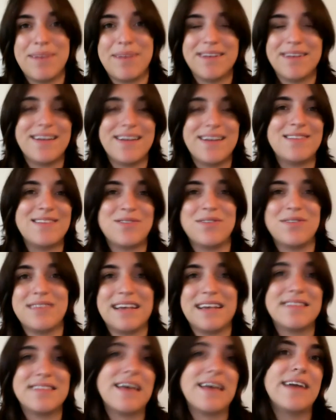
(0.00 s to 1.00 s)
and as soon as
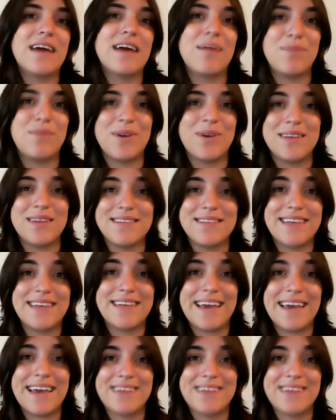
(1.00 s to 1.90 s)
they sign up, you can say,